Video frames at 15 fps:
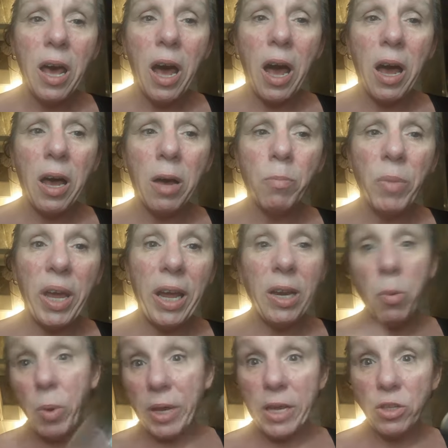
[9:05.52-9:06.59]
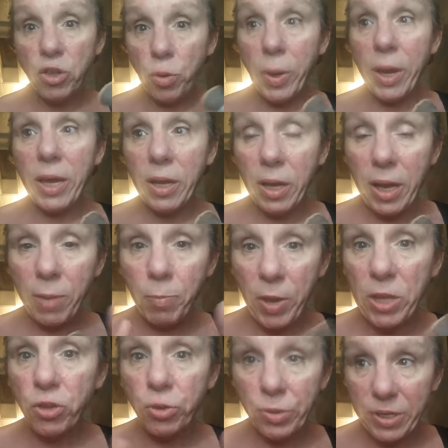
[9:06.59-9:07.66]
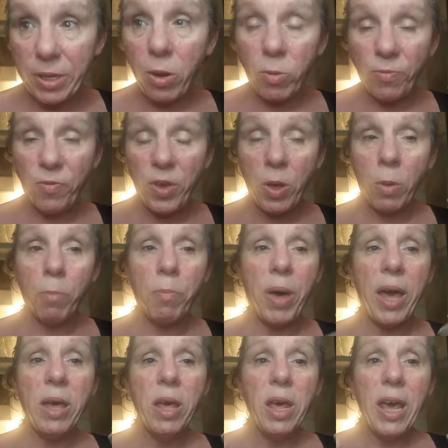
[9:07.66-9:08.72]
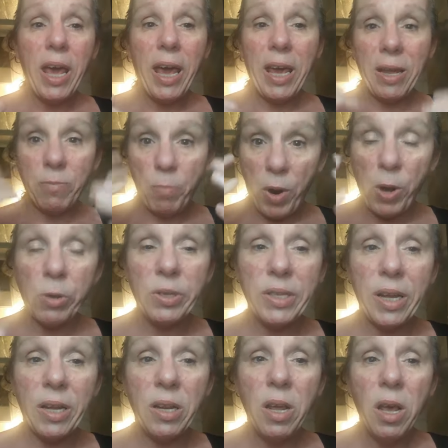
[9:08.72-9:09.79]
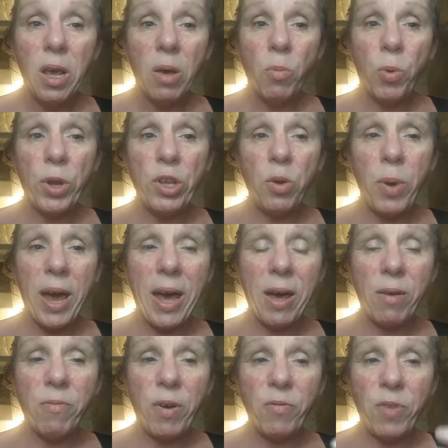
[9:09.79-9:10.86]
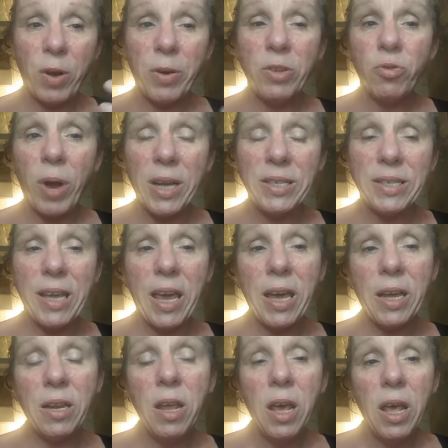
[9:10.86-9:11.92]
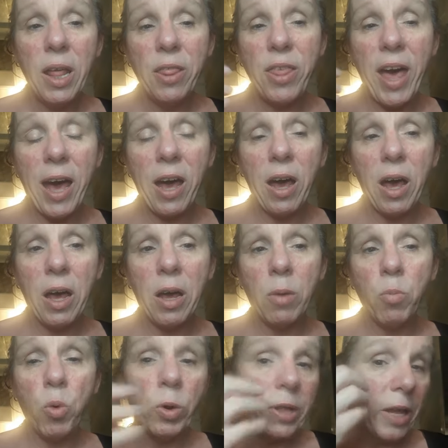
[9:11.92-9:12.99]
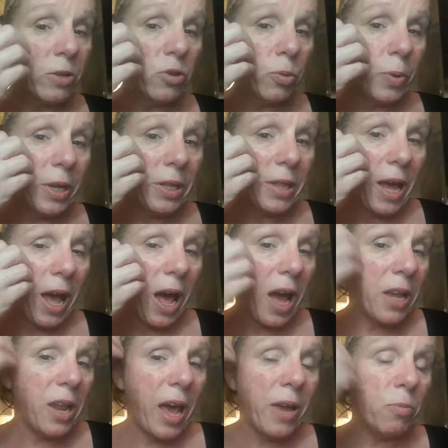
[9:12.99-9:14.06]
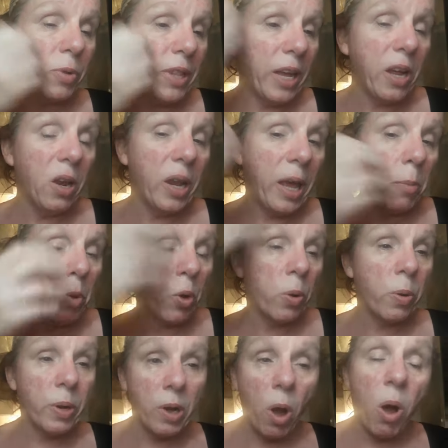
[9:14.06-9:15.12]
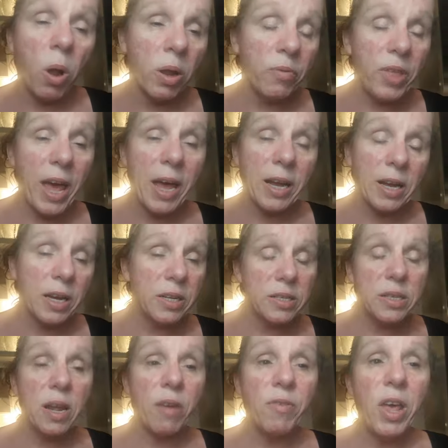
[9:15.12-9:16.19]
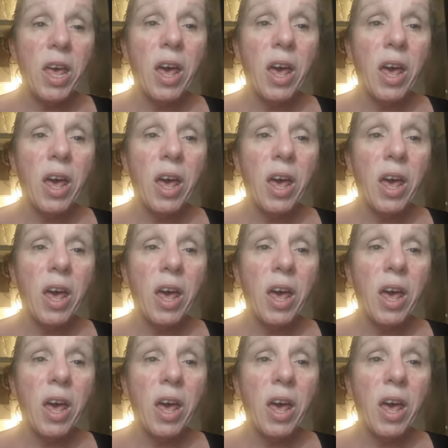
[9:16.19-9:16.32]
anyone can do it in pictures and on film, but in person, when you have very dry skin, that where they're doing the highlight with the glimmer and all of that kind of stuff,